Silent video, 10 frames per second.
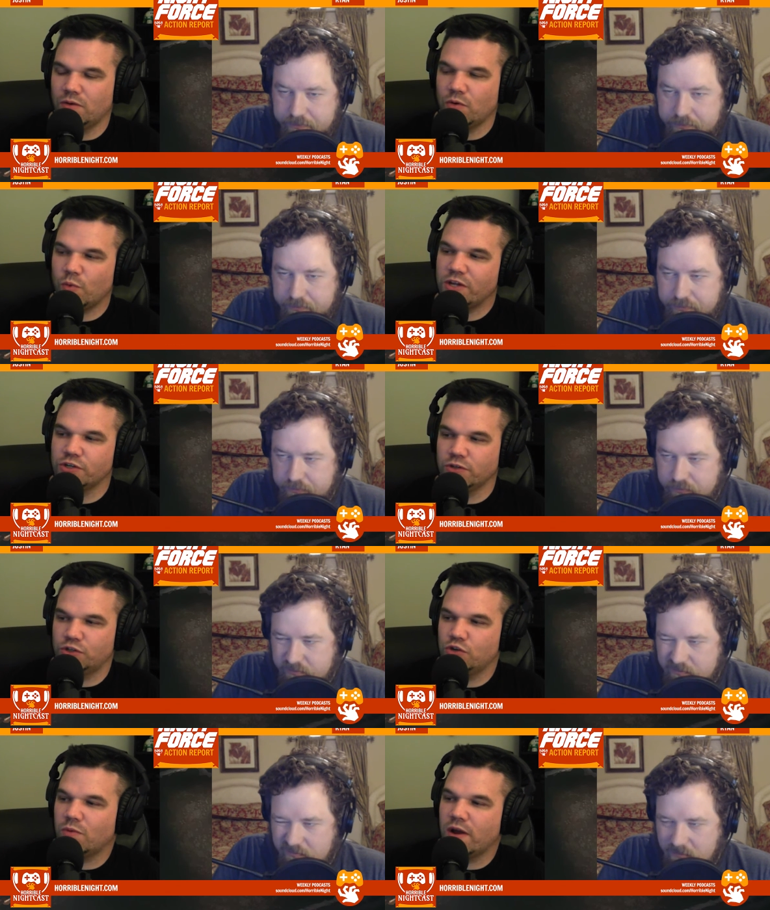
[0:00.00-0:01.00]
Speaker 1: original
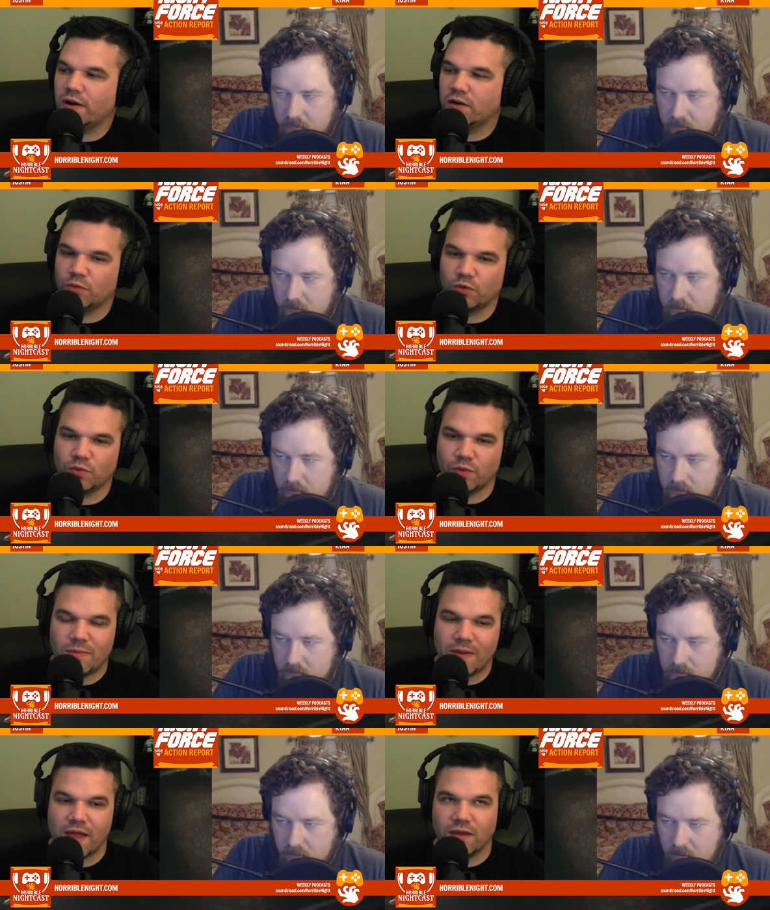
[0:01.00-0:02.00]
Tomb Raider or the
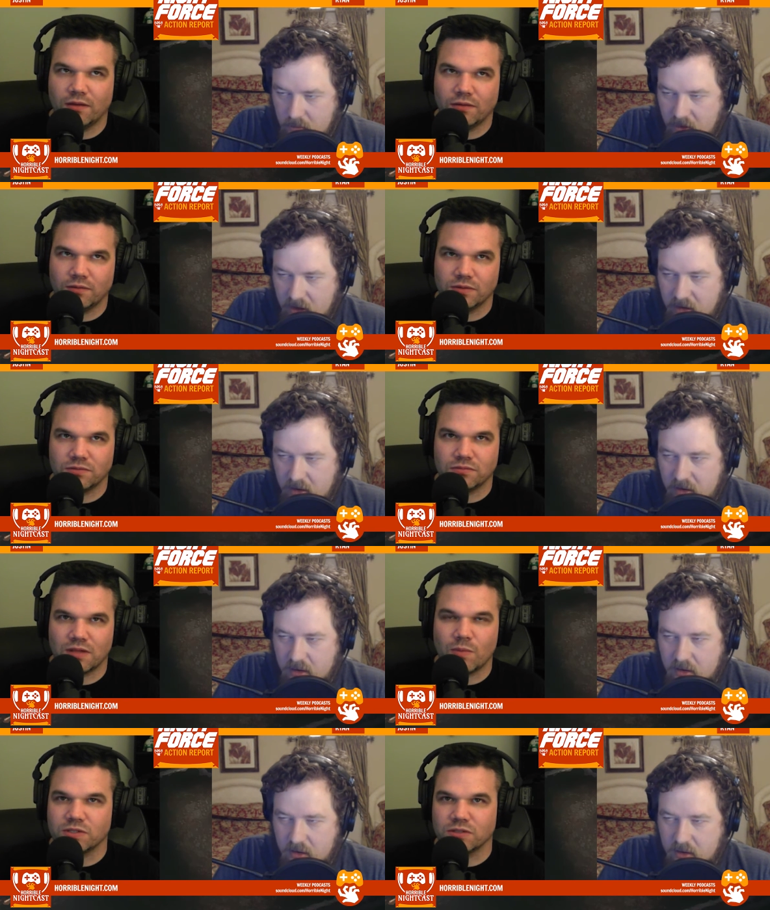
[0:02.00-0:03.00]
remake was
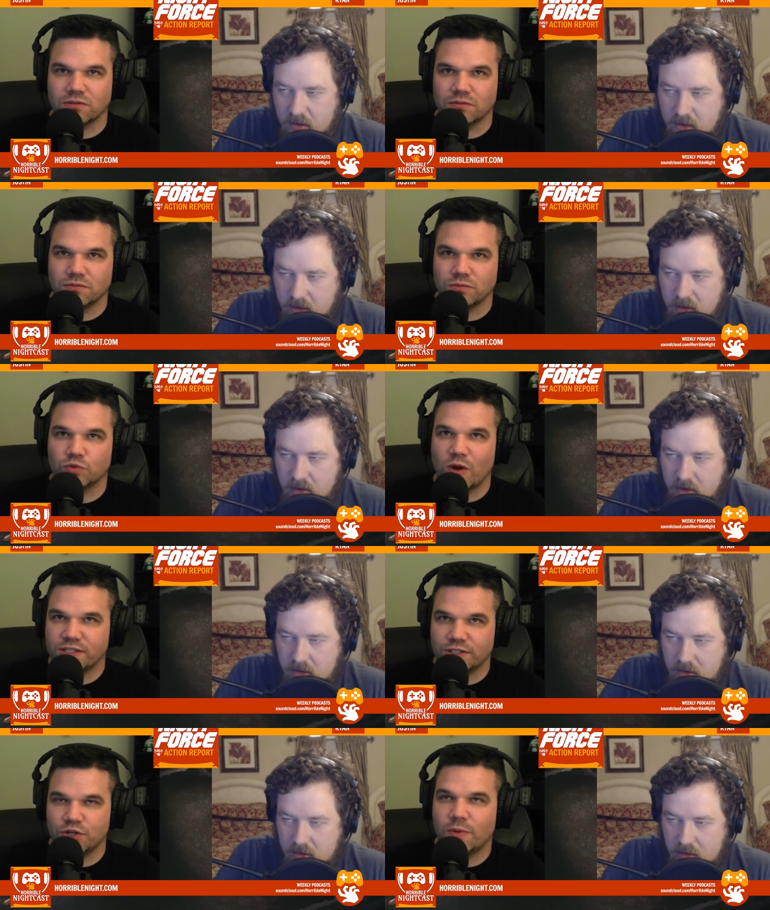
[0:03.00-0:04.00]
that wasn't so Rise
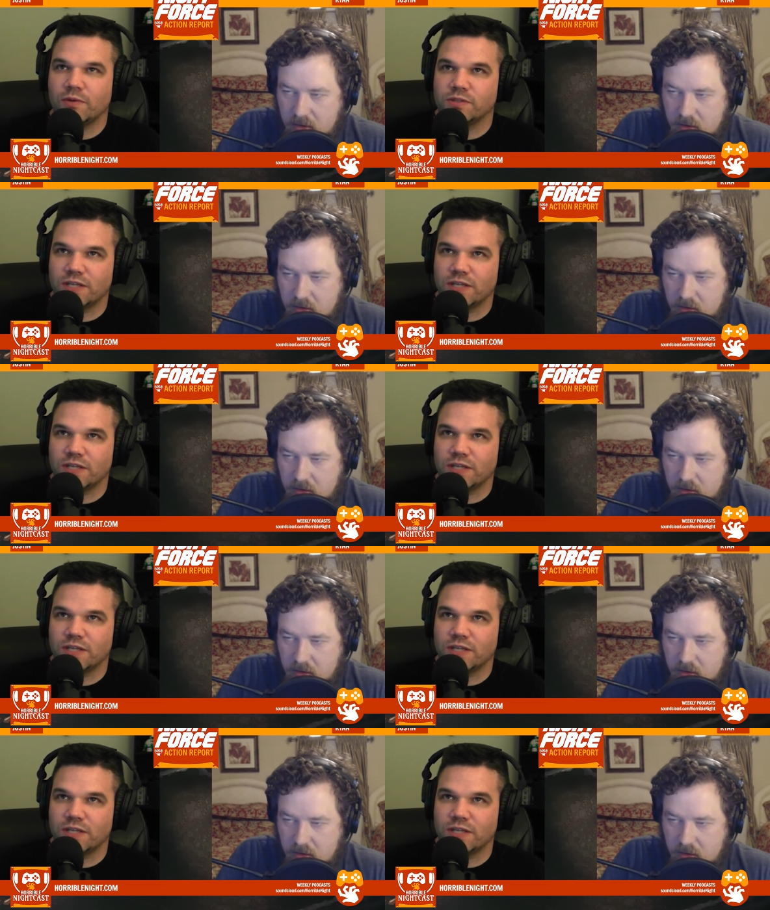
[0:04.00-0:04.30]
of the Tomb Raider was